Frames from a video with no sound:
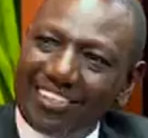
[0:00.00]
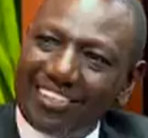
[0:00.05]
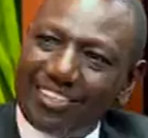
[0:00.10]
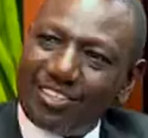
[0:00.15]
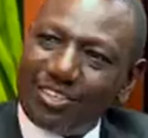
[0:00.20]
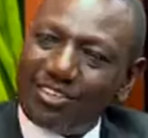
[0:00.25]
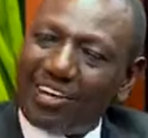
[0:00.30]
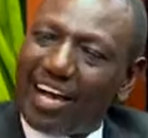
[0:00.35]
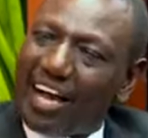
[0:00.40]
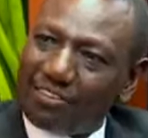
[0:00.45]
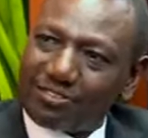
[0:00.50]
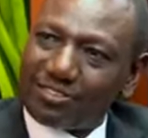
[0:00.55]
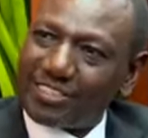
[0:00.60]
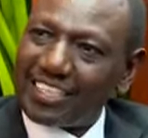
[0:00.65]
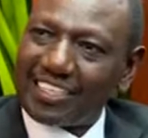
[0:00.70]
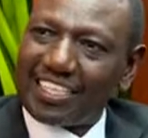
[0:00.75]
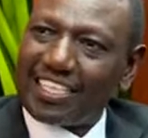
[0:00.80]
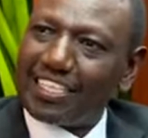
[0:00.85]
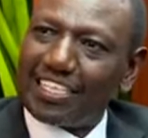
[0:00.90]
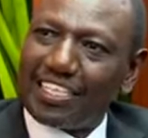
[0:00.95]
your do you have
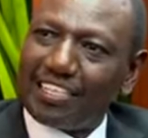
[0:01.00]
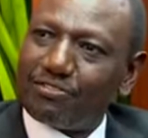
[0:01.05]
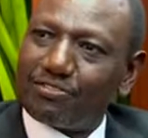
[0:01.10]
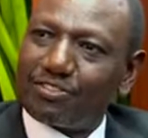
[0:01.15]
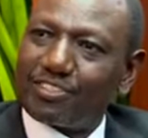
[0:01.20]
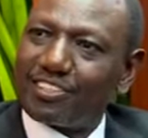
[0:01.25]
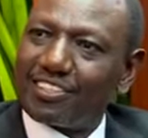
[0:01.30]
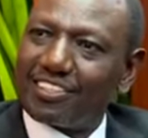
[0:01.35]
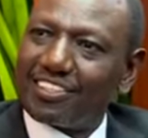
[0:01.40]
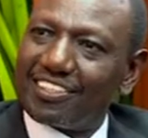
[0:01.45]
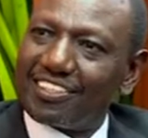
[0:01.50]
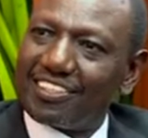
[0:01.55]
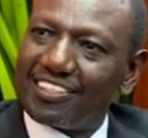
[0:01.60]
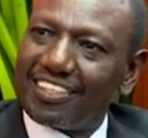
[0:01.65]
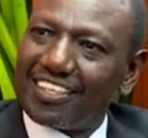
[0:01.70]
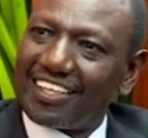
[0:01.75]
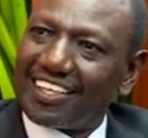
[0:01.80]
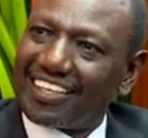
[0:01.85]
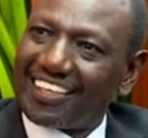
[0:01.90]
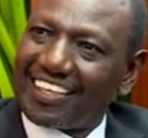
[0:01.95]
certain gifts,
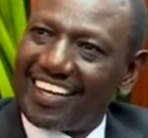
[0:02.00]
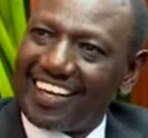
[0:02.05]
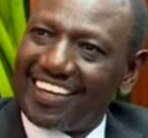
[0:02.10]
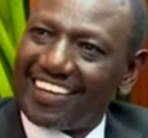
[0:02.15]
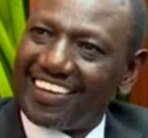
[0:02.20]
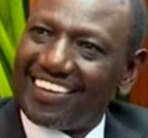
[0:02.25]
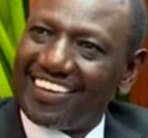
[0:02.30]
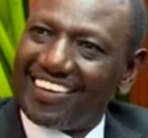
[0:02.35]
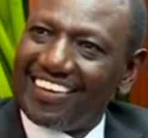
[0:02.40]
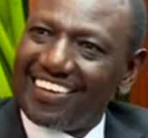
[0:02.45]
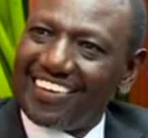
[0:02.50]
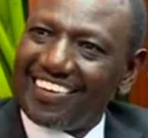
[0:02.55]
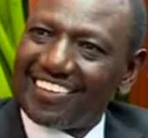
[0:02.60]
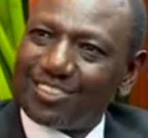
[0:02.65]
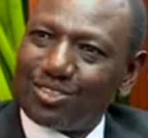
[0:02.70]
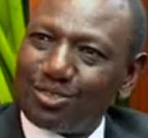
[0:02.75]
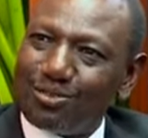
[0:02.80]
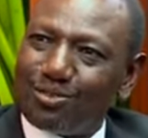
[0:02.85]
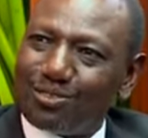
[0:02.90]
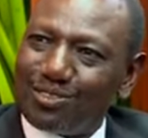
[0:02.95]
uh, Ken?
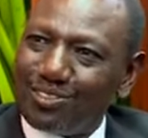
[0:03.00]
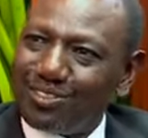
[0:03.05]
to